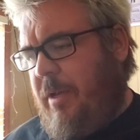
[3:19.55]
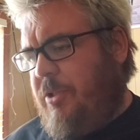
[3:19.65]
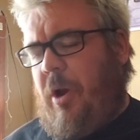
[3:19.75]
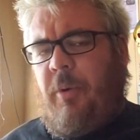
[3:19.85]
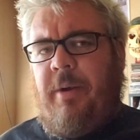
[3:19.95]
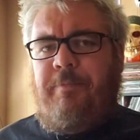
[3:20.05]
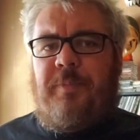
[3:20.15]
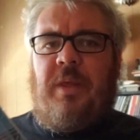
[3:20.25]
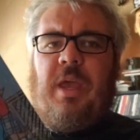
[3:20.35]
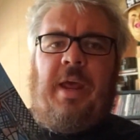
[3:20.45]
So I went,
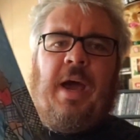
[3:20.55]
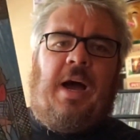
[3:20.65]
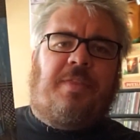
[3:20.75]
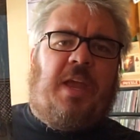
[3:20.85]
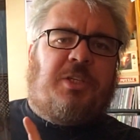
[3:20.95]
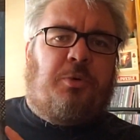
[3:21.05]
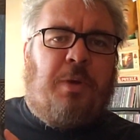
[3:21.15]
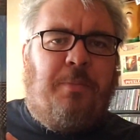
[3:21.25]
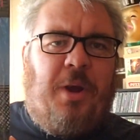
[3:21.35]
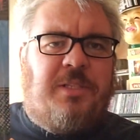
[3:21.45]
and they actually
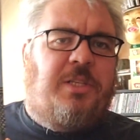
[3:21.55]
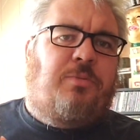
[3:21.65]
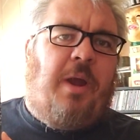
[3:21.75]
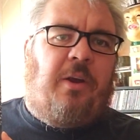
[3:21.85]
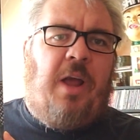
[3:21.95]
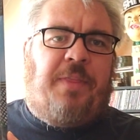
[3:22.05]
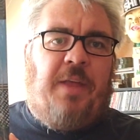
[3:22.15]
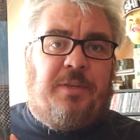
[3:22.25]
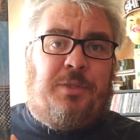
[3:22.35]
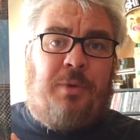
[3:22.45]
repressed this record at
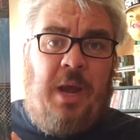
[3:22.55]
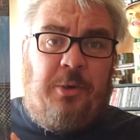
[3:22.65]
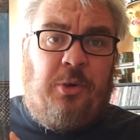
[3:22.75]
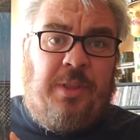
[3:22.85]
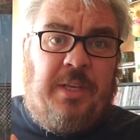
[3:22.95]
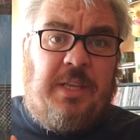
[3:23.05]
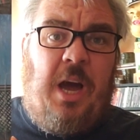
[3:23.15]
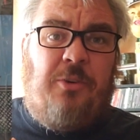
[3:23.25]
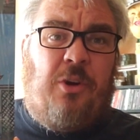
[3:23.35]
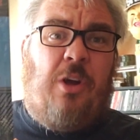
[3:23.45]
that. There's 300 of these,
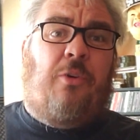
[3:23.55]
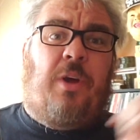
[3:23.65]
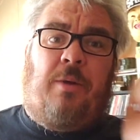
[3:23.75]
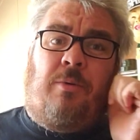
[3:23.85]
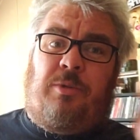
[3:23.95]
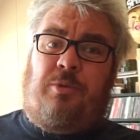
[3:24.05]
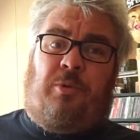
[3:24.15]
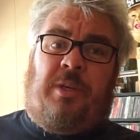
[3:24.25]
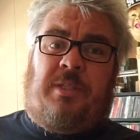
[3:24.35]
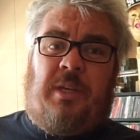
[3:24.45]
100 on green, which we
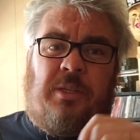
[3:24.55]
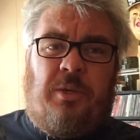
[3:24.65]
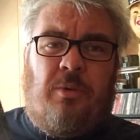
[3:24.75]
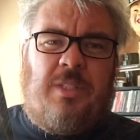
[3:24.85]
were listening to.